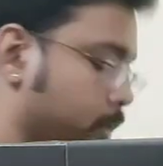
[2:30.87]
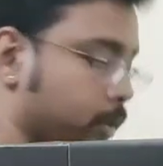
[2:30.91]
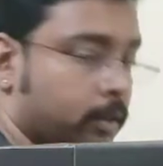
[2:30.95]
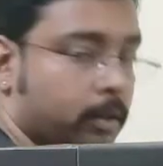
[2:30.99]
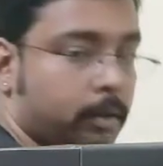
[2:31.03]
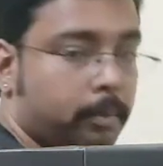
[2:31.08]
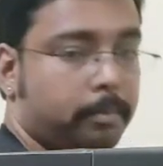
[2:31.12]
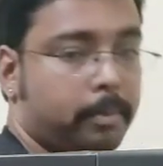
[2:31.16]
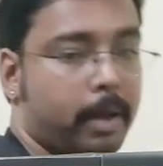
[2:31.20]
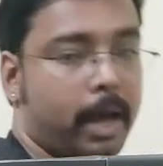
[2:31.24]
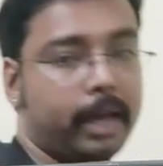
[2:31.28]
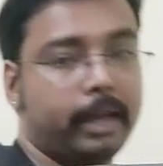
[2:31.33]
the
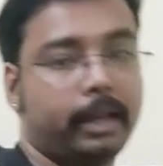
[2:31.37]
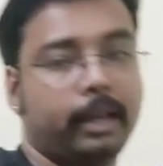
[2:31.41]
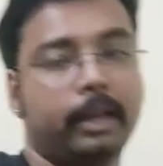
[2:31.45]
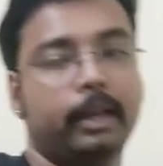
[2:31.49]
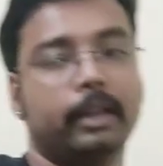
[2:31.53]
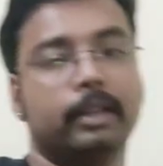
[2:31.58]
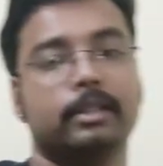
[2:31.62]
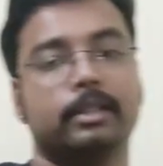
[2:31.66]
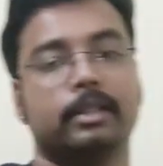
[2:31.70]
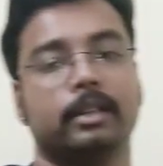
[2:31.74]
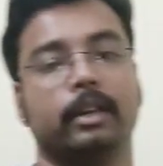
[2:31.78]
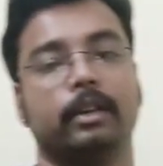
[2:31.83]
packing
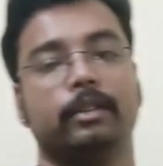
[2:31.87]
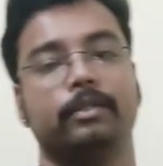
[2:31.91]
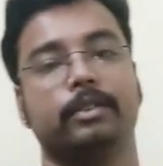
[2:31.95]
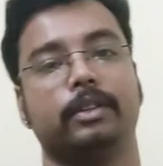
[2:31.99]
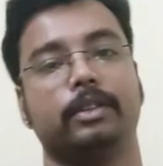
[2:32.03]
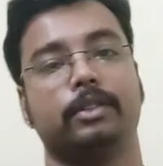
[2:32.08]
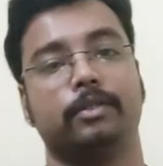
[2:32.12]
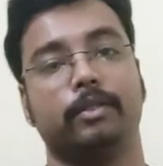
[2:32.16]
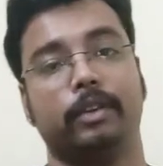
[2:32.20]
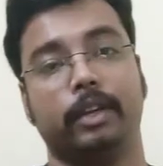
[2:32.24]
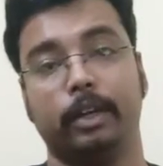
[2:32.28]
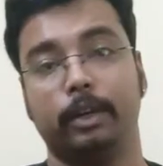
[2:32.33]
itself is
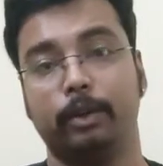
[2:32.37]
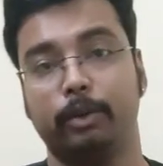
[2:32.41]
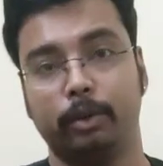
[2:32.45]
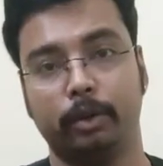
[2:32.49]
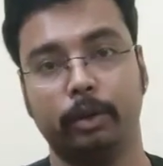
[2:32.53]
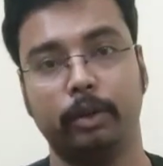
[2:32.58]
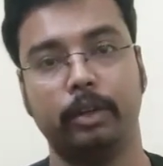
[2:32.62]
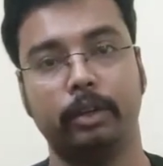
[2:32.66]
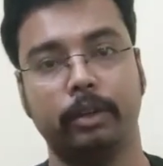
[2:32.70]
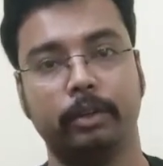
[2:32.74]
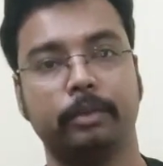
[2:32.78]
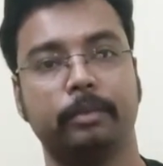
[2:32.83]
very
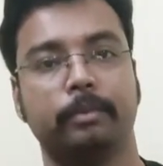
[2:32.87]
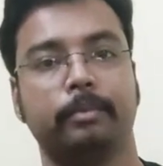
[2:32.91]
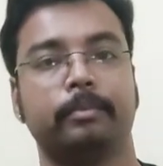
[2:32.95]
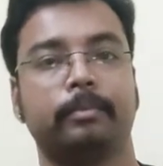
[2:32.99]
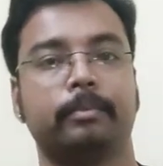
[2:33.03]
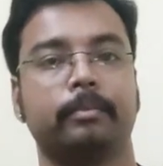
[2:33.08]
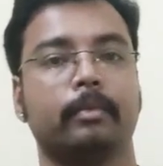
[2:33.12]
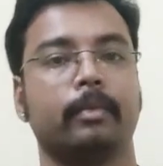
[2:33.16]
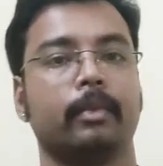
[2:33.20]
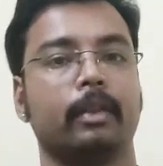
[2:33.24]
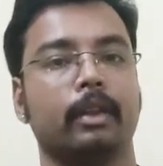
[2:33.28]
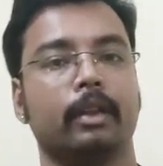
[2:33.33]
good
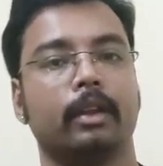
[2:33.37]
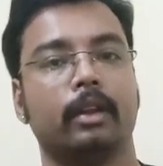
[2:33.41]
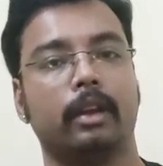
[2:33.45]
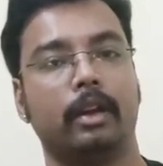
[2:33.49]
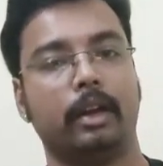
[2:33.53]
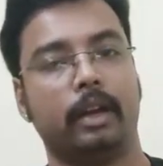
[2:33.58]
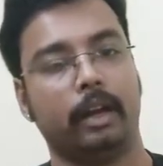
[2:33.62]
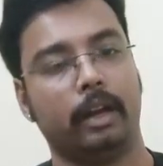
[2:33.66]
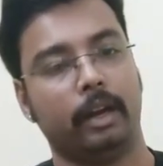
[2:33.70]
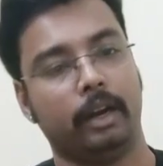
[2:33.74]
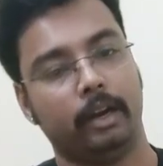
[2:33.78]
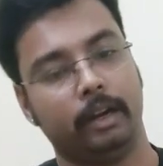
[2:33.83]

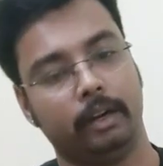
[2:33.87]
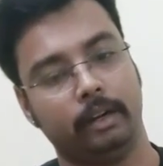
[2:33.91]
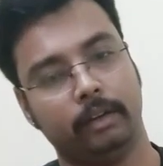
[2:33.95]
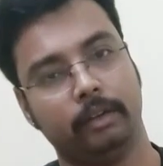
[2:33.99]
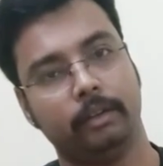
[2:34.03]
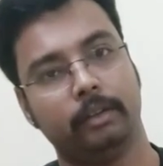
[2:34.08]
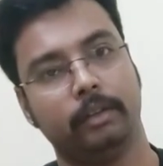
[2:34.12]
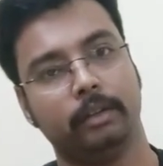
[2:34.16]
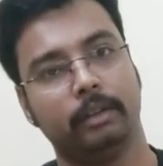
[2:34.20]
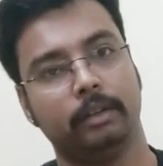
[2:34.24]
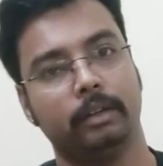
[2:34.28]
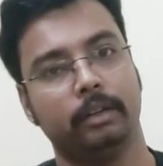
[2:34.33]
and
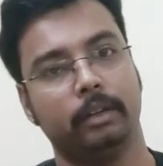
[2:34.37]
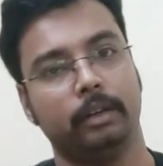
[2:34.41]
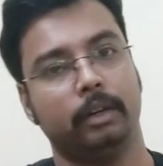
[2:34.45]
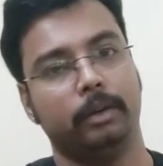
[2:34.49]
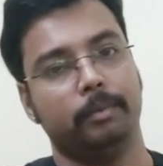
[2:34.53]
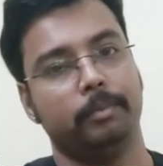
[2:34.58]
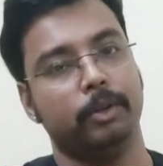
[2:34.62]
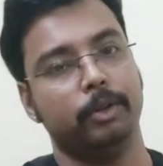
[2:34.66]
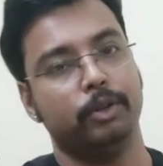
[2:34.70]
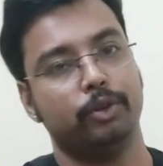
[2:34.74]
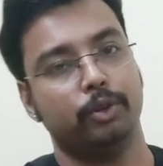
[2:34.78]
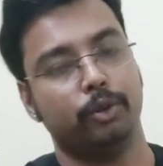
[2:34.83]
let
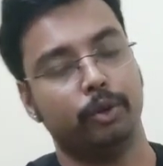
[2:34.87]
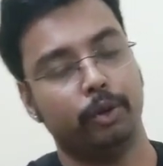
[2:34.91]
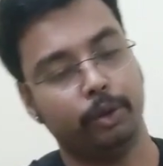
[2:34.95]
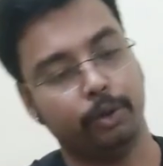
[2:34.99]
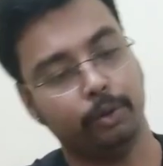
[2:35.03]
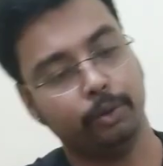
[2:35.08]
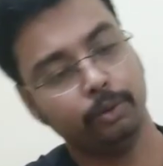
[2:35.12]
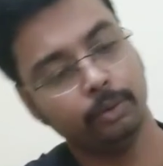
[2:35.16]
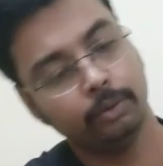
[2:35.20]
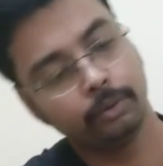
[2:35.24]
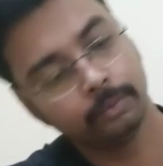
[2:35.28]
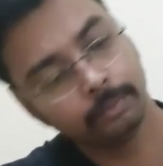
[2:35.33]
me show
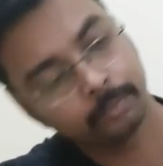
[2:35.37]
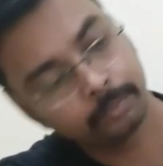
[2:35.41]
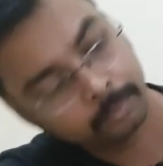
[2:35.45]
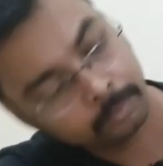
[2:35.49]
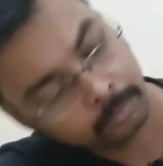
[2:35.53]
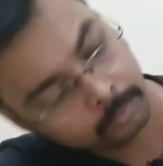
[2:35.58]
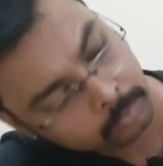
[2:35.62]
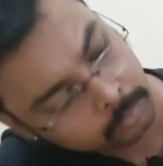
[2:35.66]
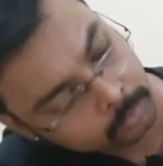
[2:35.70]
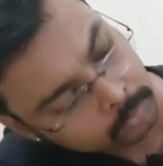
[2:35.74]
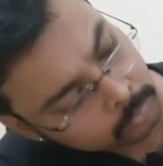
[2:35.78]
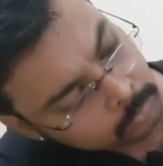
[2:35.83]
you.
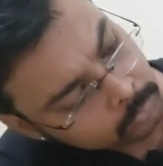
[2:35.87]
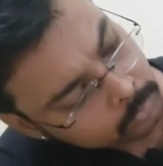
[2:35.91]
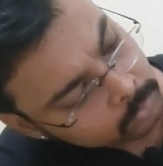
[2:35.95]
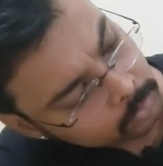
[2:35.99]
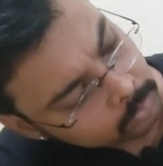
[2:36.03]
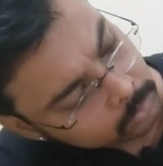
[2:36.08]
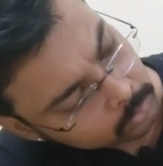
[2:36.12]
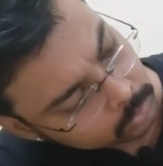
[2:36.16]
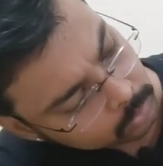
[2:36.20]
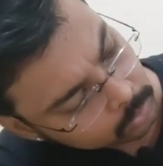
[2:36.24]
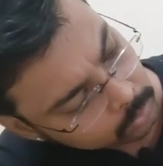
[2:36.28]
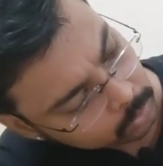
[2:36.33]

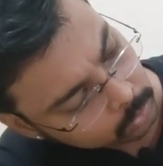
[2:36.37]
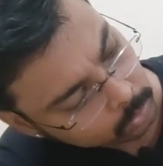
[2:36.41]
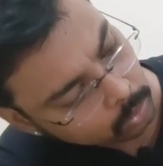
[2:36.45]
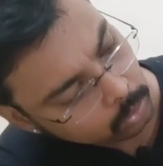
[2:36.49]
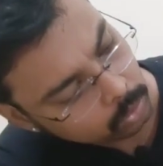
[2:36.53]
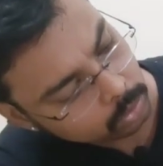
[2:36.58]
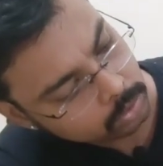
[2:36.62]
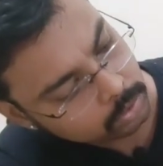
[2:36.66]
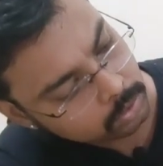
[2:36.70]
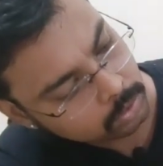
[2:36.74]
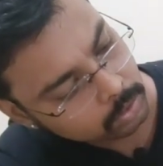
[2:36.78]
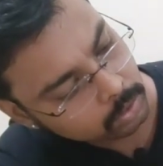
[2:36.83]
The
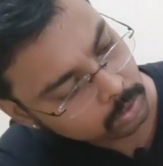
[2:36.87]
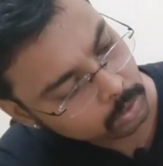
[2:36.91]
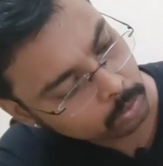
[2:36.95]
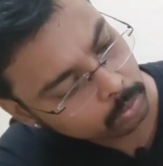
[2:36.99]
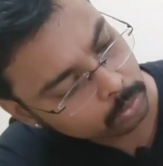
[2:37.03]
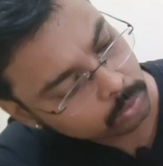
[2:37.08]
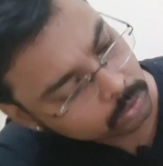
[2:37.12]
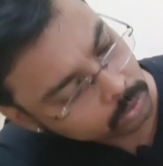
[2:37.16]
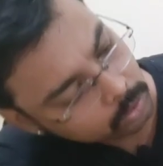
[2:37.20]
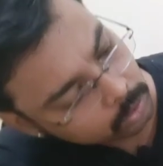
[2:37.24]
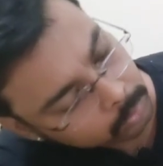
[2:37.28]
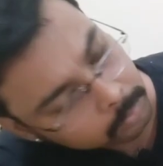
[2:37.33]
cost
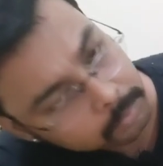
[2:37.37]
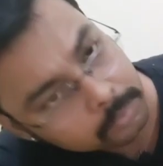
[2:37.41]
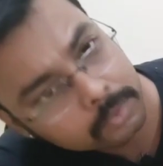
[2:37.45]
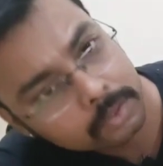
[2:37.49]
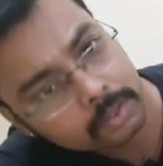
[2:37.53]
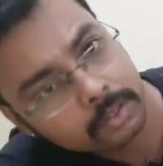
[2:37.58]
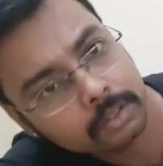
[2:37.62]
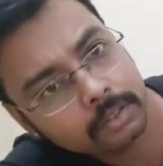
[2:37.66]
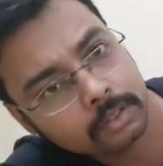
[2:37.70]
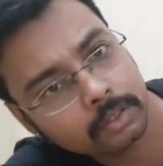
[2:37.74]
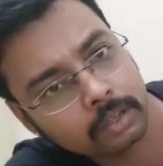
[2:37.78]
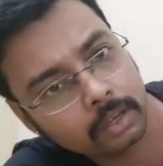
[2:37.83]
around
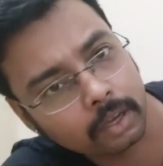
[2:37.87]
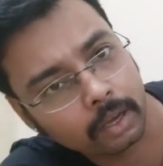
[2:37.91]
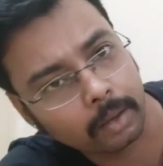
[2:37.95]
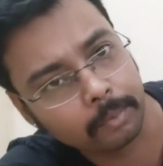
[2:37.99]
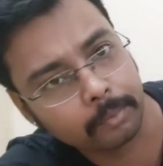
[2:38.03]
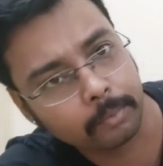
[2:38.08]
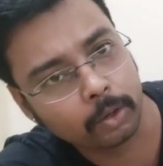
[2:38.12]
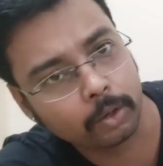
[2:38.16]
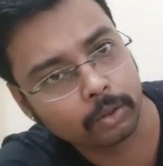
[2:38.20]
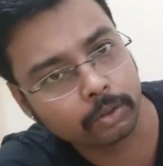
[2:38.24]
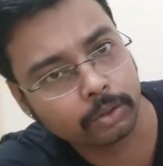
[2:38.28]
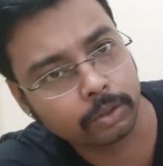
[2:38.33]
comes, I'm
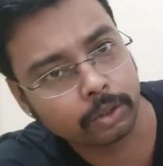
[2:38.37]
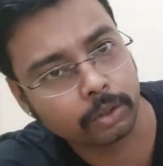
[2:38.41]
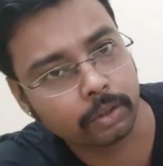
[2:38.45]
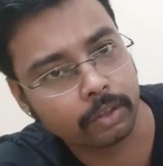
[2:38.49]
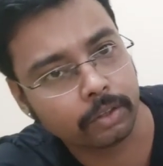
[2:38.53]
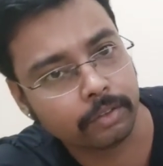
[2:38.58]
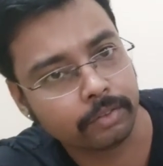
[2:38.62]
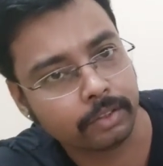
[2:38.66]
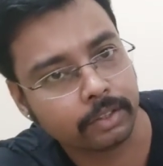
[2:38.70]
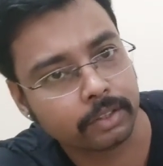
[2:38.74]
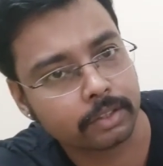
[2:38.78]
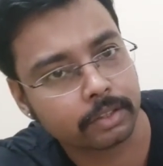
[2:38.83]
not sure
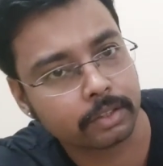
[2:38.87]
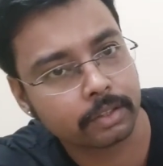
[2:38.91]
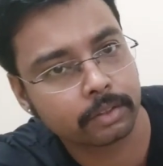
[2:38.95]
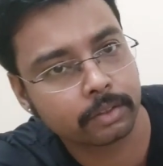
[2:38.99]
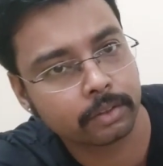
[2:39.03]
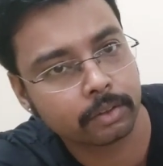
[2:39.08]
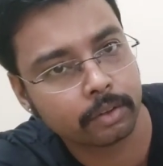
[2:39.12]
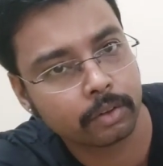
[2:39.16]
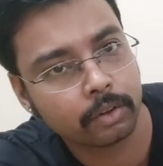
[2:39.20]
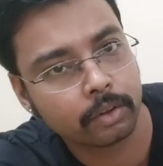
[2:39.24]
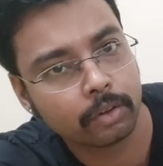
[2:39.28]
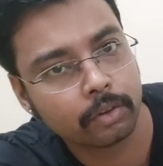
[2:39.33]
if it's
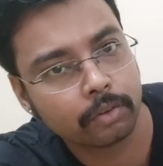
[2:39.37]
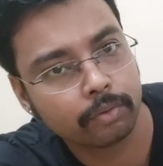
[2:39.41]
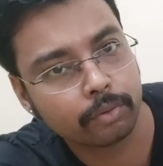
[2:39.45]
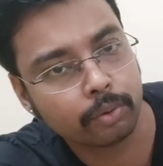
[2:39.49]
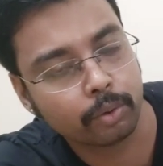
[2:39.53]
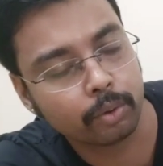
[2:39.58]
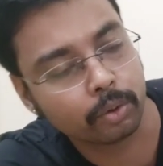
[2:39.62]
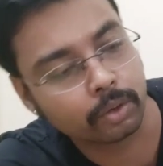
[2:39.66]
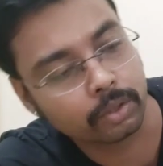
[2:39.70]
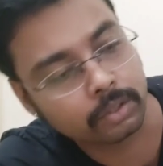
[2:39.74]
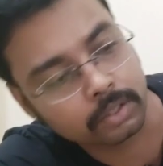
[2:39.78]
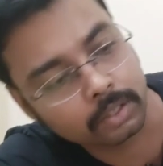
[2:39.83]

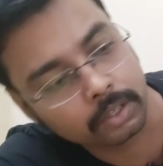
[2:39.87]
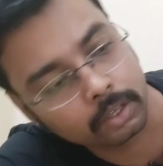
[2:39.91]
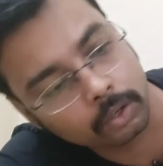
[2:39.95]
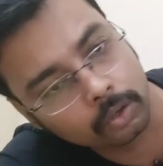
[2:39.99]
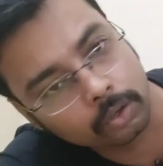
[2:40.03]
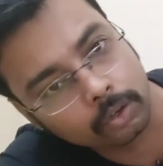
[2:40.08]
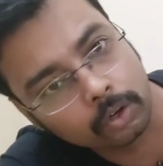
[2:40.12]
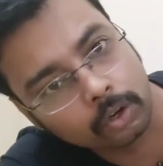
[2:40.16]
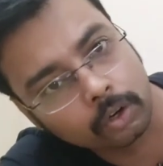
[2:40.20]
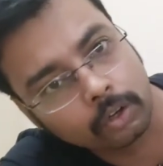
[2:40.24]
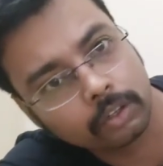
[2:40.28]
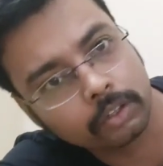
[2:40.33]
focusing or
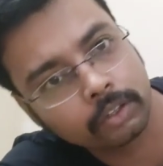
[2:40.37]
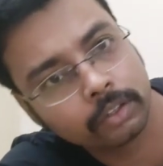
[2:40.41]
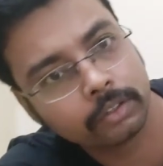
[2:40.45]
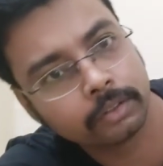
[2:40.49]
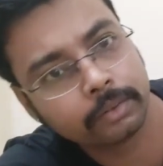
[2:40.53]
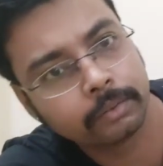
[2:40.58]
not.